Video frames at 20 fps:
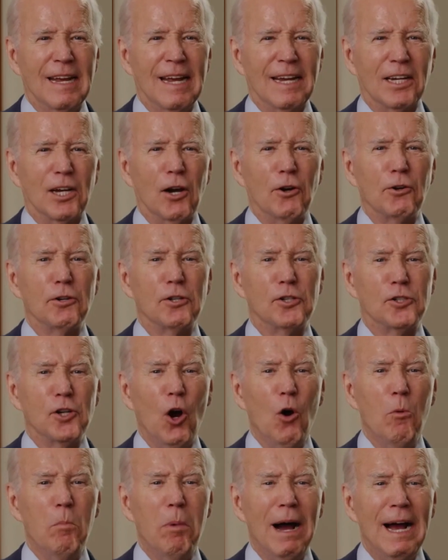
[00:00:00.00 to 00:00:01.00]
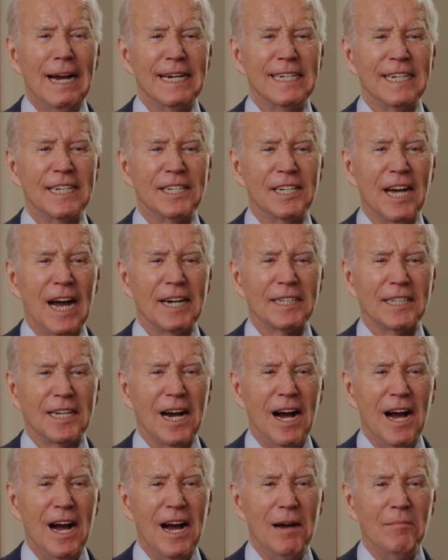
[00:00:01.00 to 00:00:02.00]
And go to
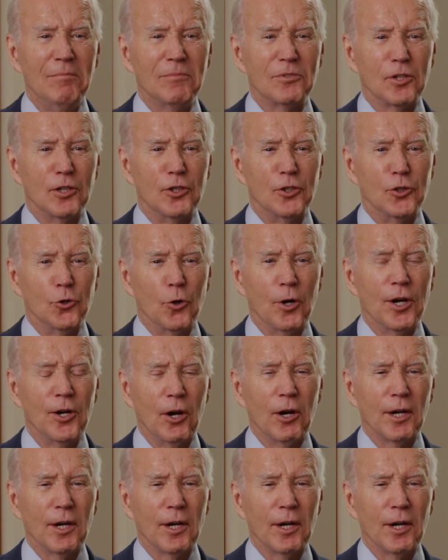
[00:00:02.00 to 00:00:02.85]
joebiden.com to join our